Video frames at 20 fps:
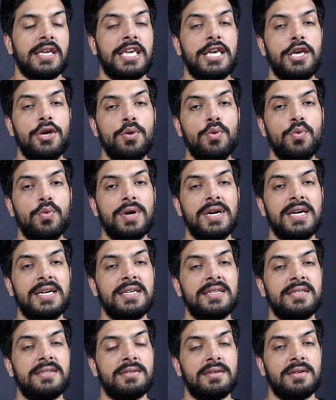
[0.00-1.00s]
Q
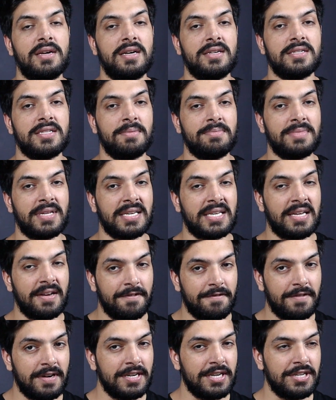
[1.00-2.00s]
is something
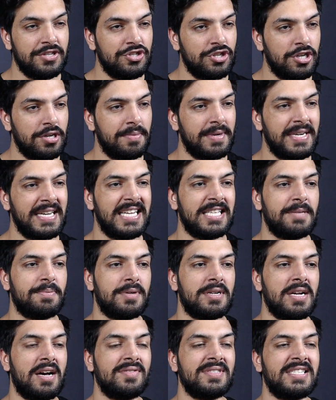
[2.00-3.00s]
different in German. It's
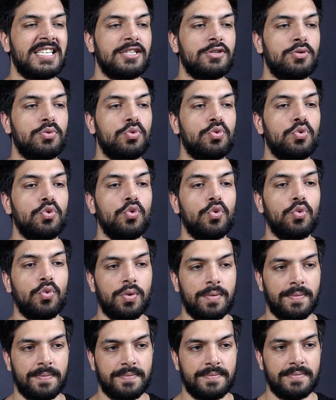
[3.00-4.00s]
pronounced as
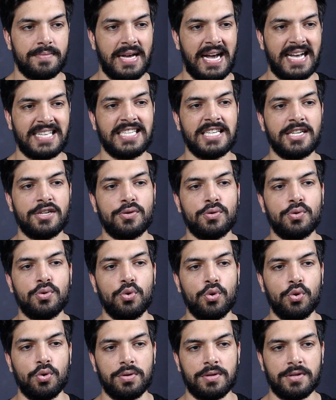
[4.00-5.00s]
cool, as in
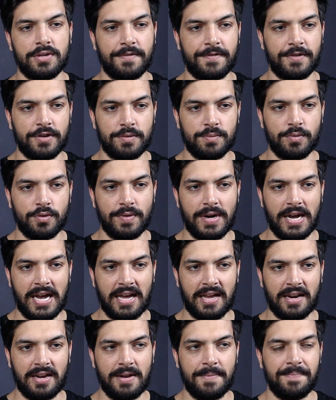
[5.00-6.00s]
cool if you remove
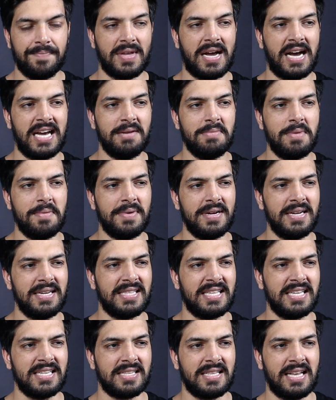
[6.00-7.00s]
L. I remember
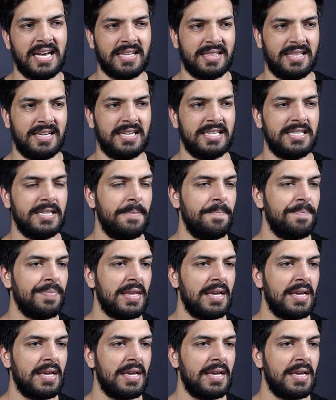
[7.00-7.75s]
this like this.